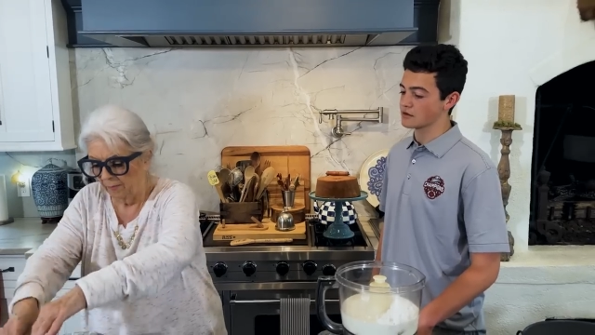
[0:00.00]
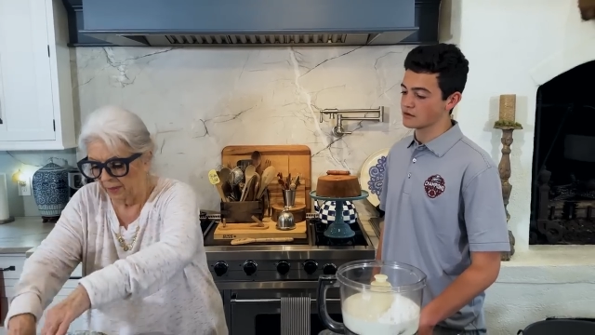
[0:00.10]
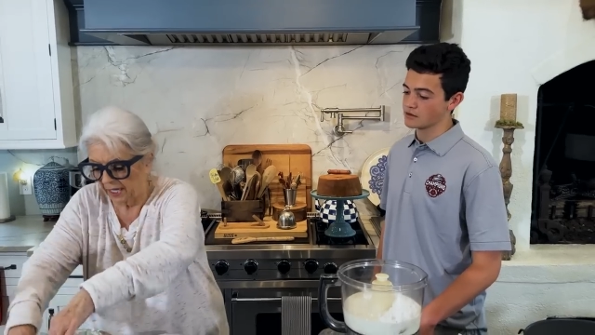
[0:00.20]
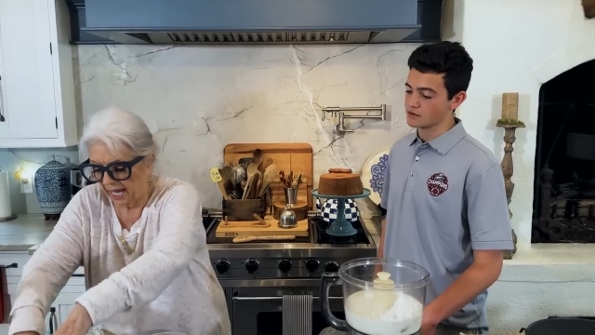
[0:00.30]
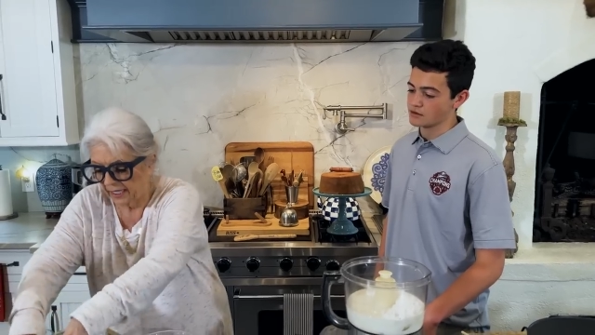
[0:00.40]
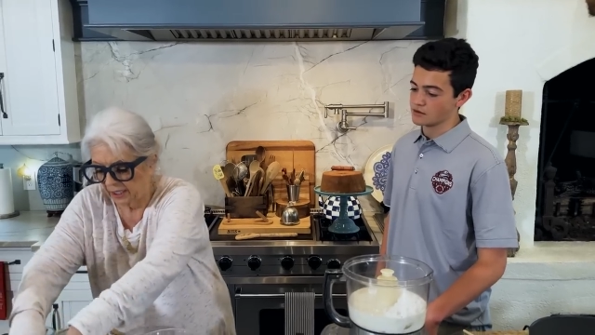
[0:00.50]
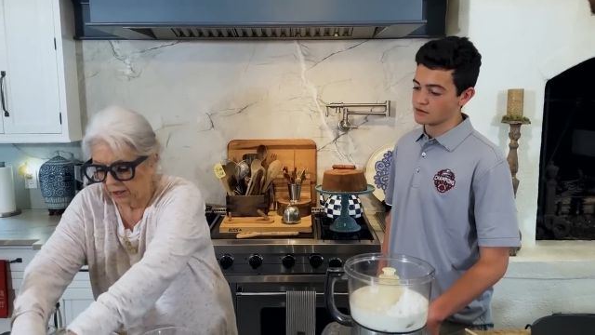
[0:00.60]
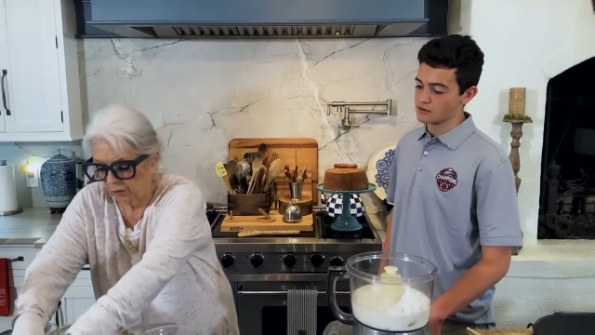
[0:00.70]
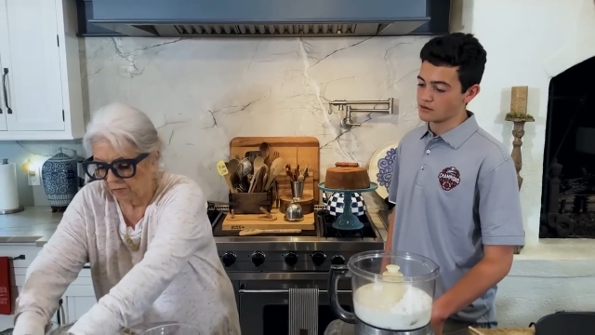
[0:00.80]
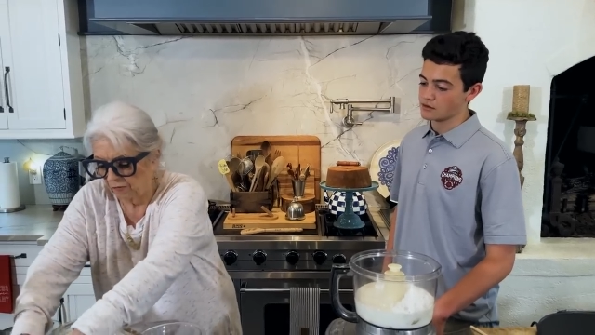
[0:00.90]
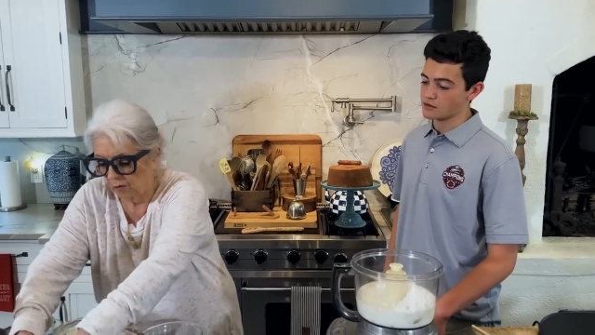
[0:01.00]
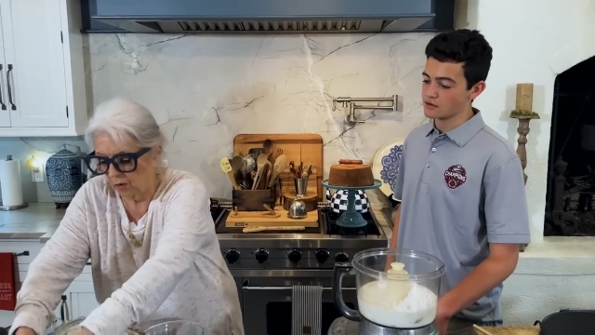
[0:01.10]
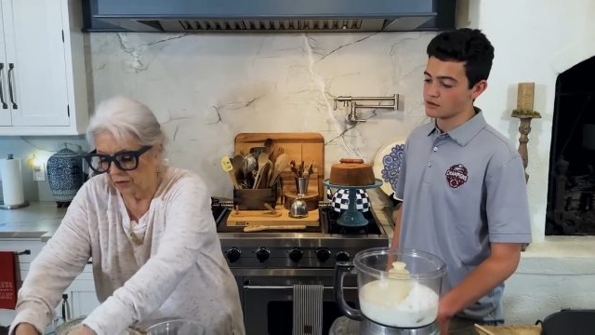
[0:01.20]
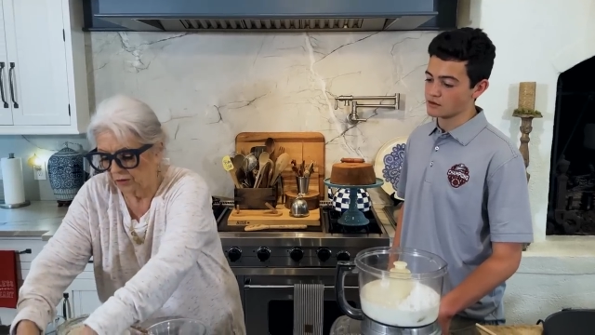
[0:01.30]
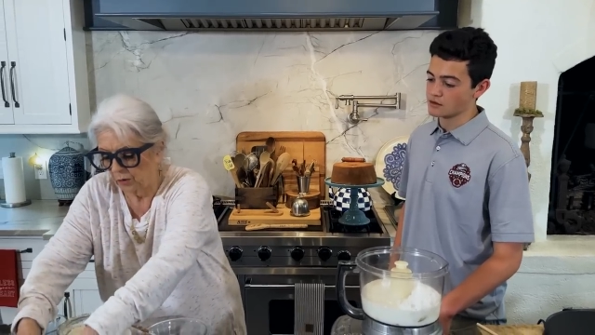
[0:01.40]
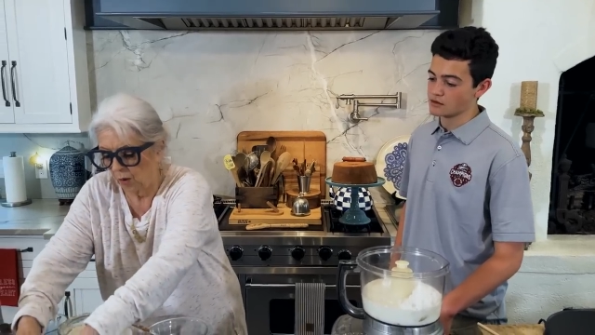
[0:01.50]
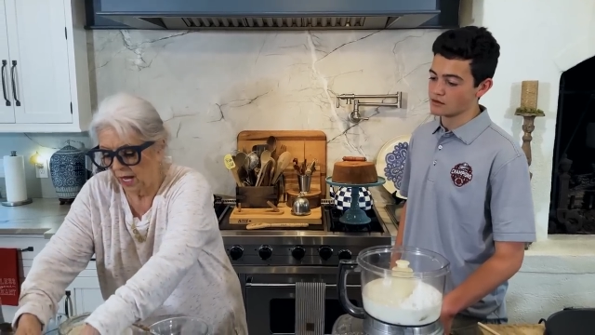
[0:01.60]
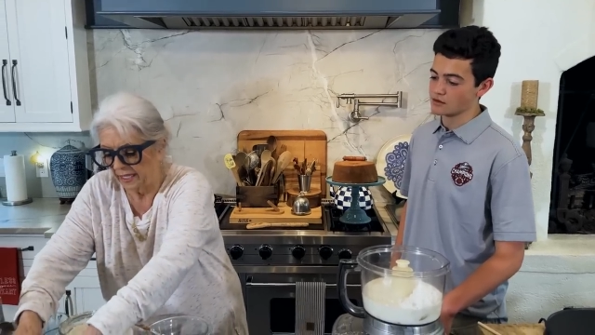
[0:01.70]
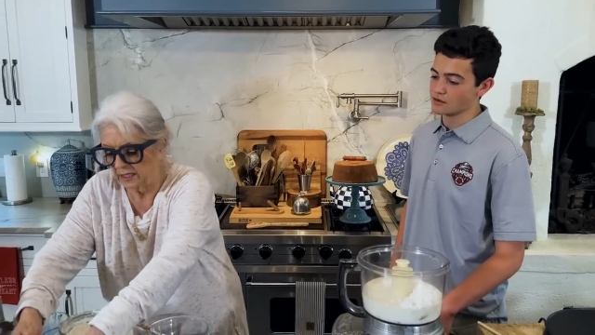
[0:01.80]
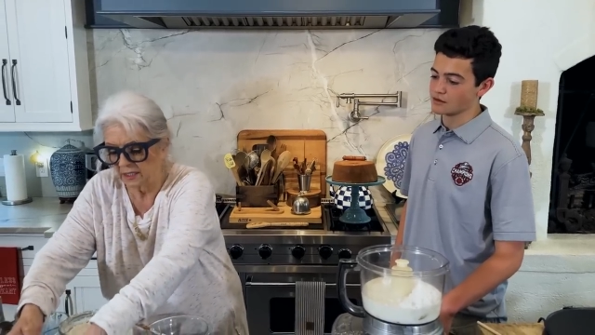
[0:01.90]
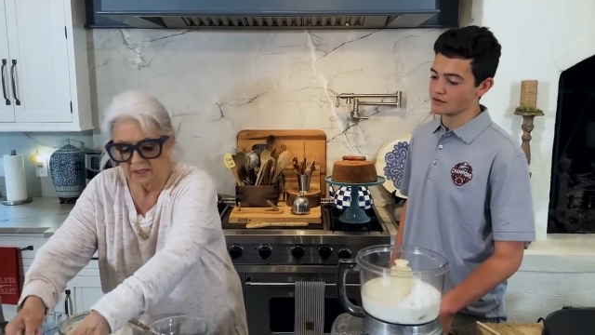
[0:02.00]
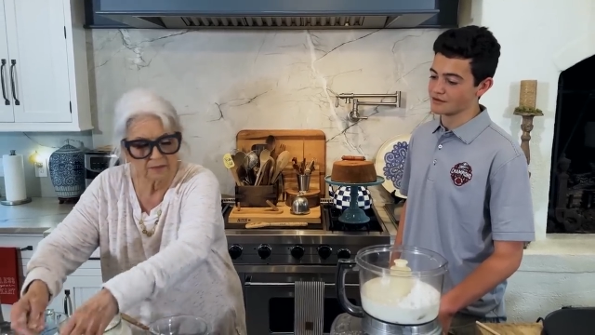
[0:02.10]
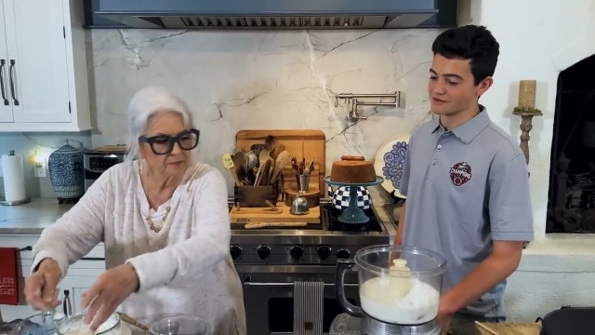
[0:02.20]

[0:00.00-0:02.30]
Speaker 1: but I can do a fourth twice.